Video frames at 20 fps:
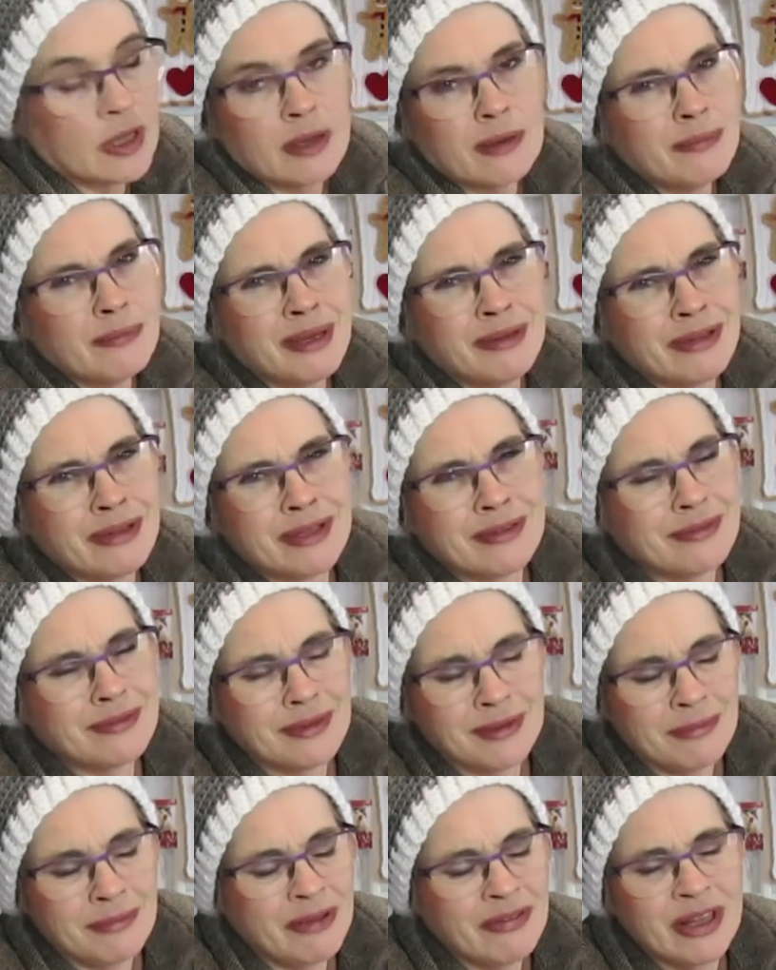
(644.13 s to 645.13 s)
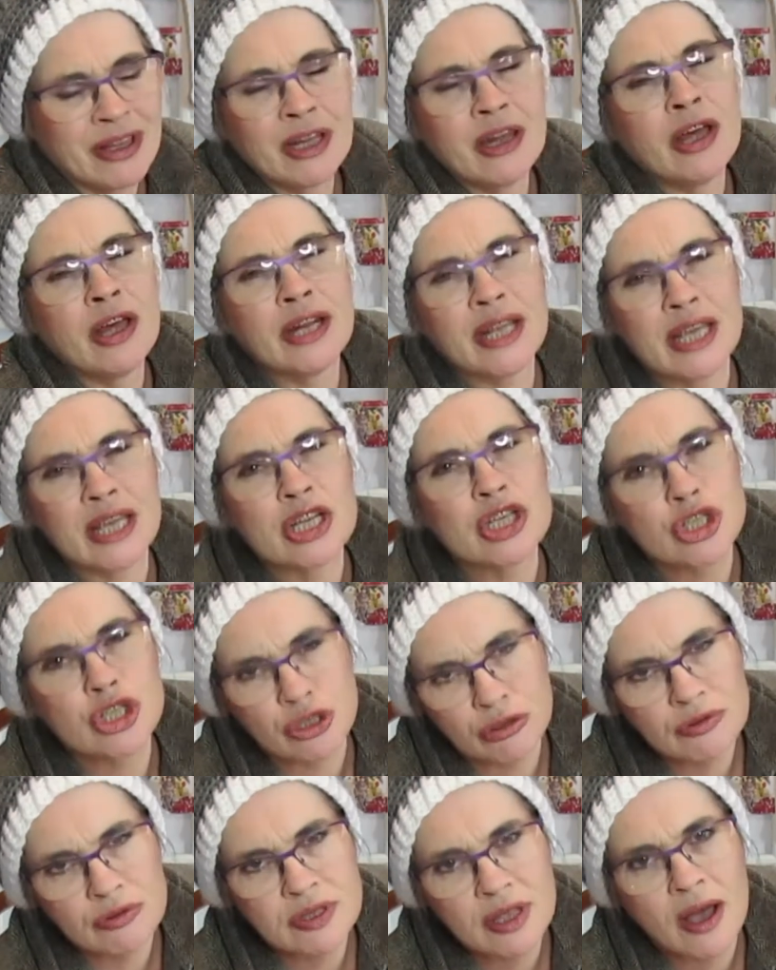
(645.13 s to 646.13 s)
I'm having, I'm having a lot of
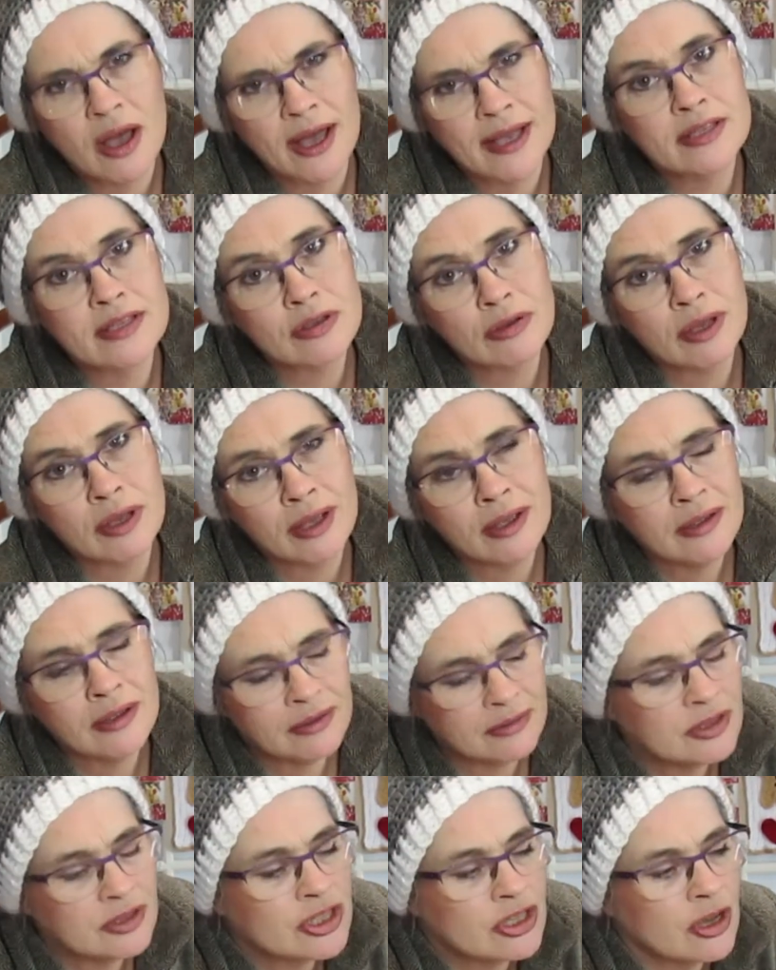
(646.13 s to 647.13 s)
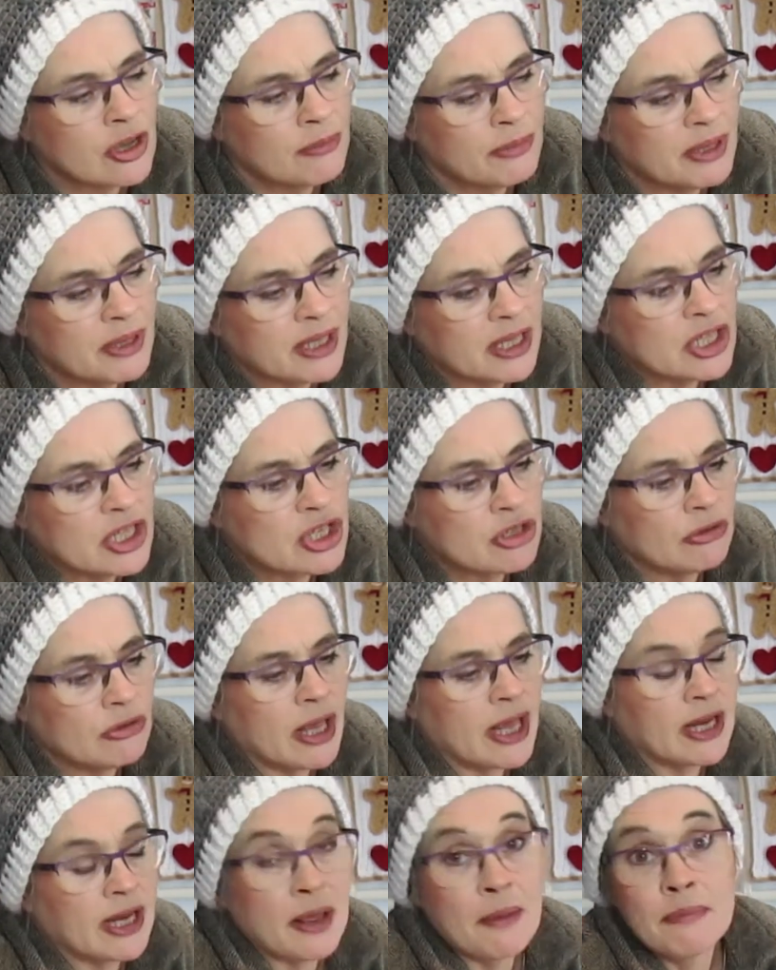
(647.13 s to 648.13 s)
issues, guys, okay? Just call me the issue
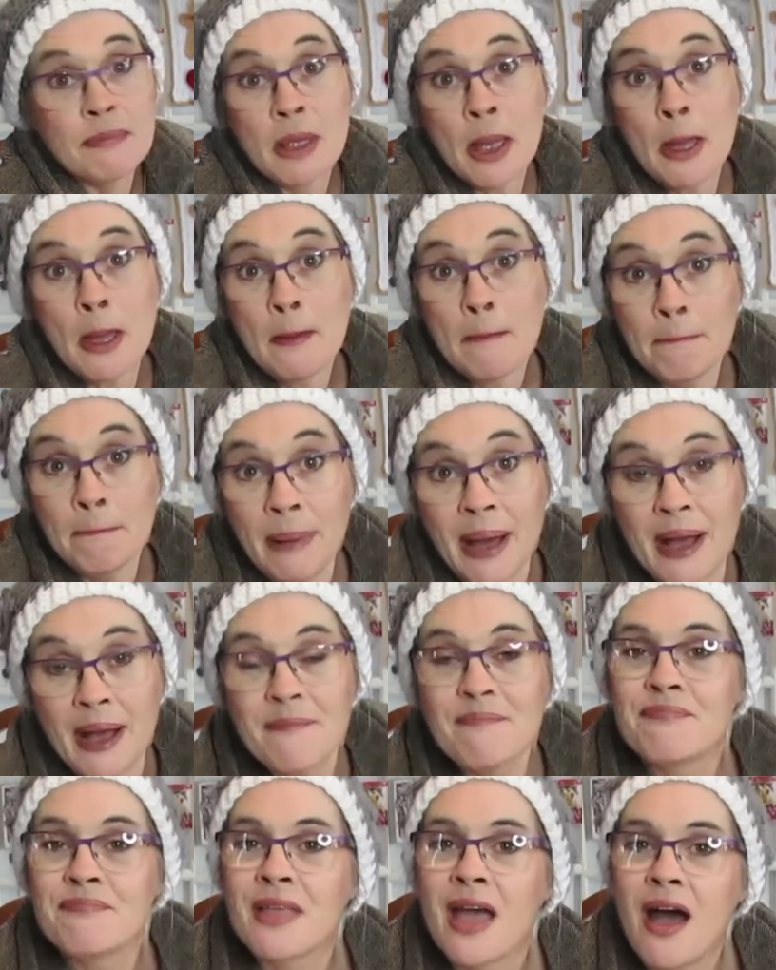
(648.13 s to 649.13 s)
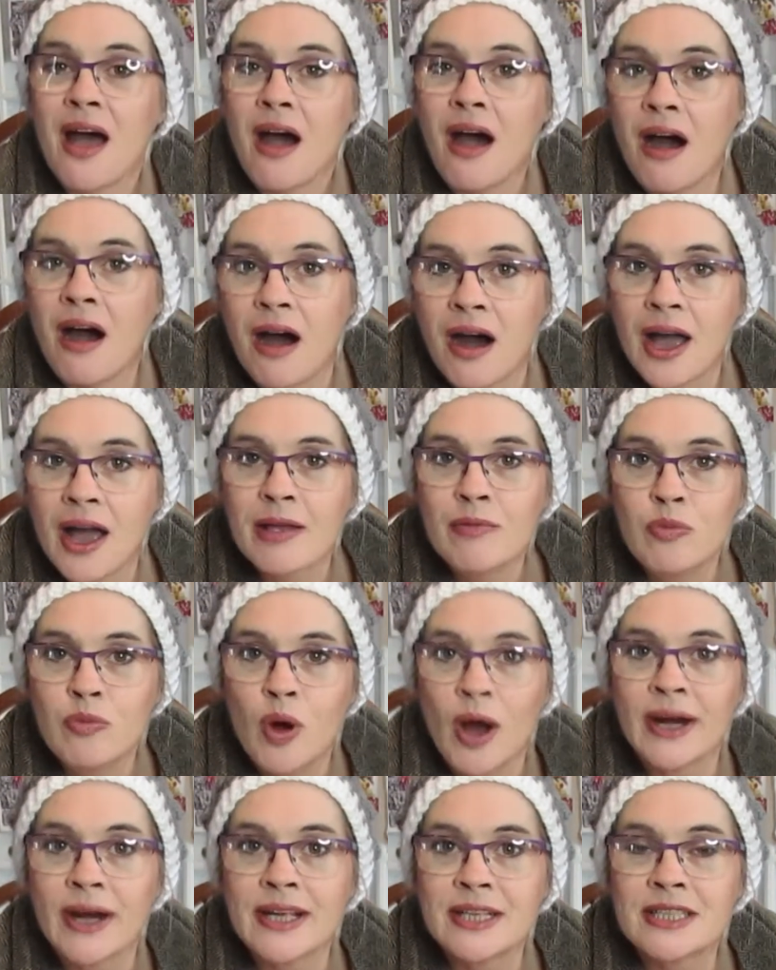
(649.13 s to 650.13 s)
lady. But I
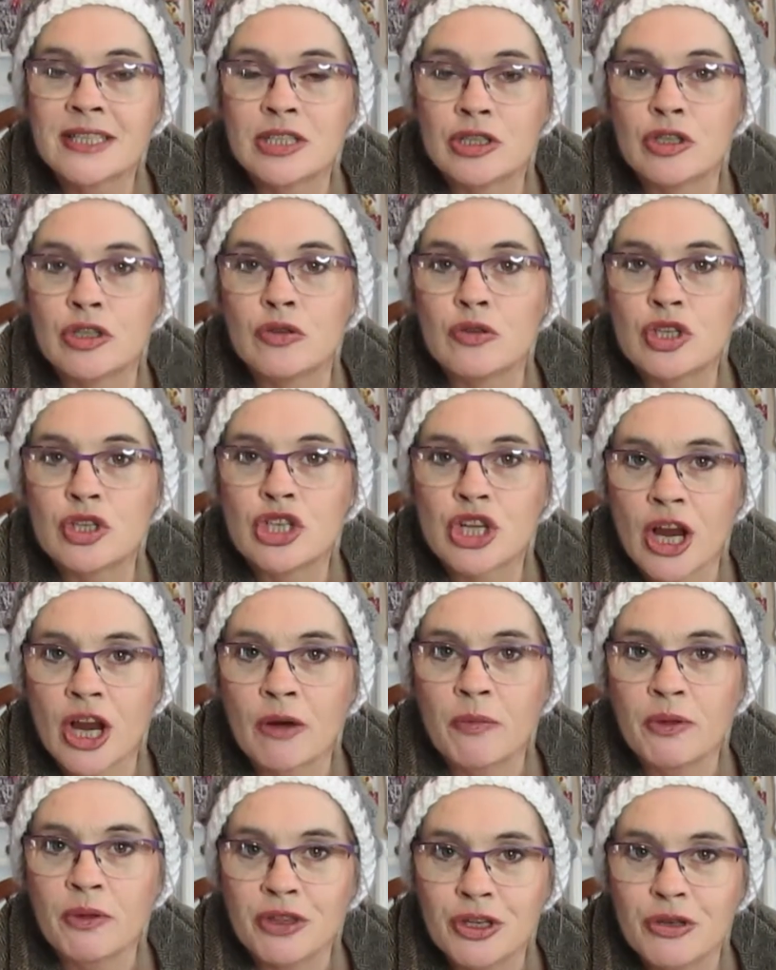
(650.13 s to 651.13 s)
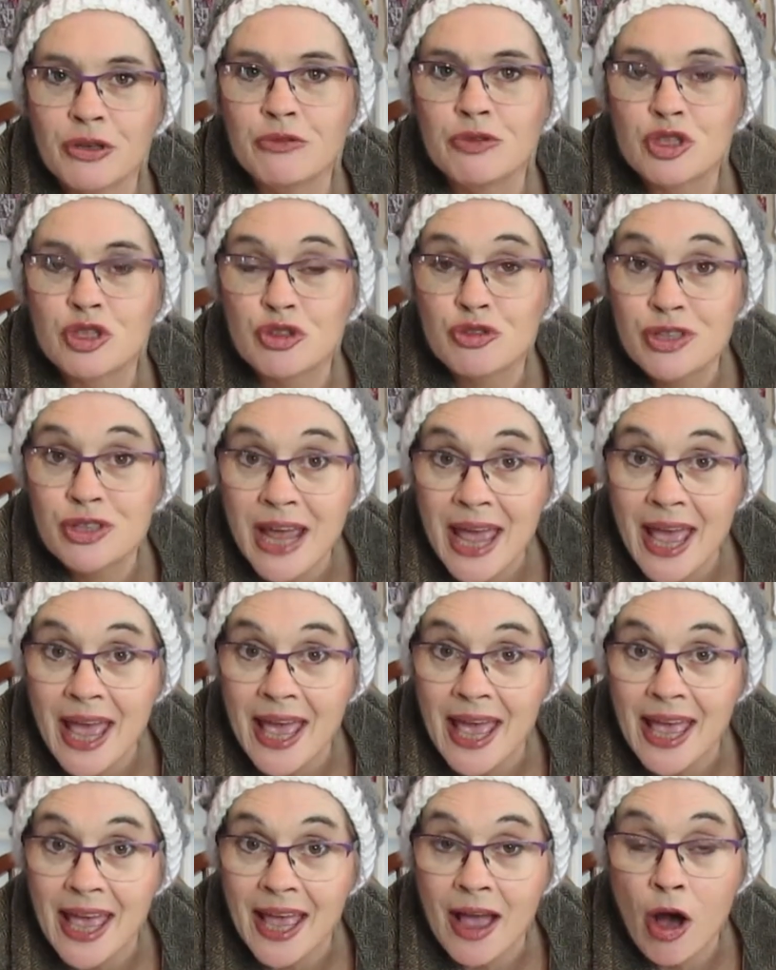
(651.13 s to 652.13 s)
wanted to share with you
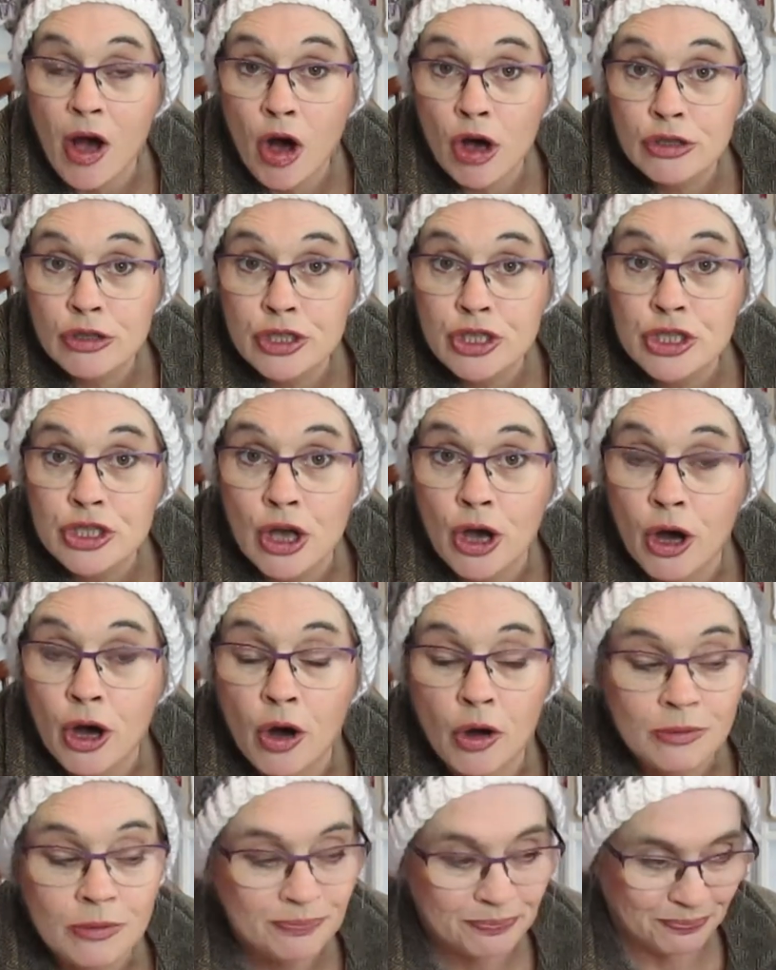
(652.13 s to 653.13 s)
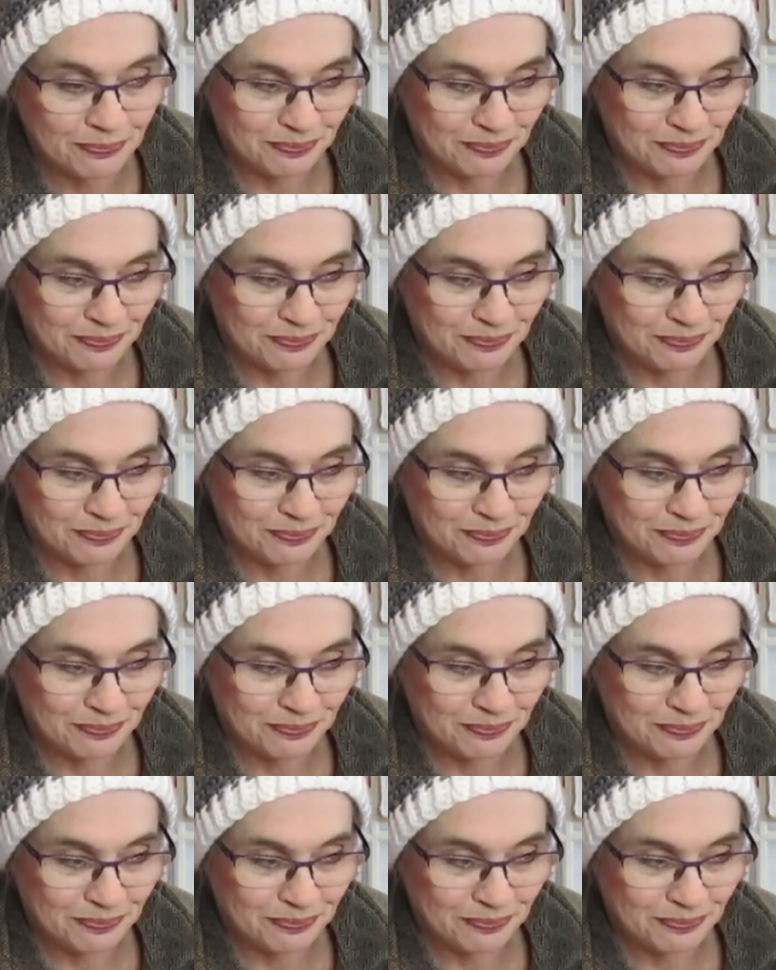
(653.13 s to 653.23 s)
today also,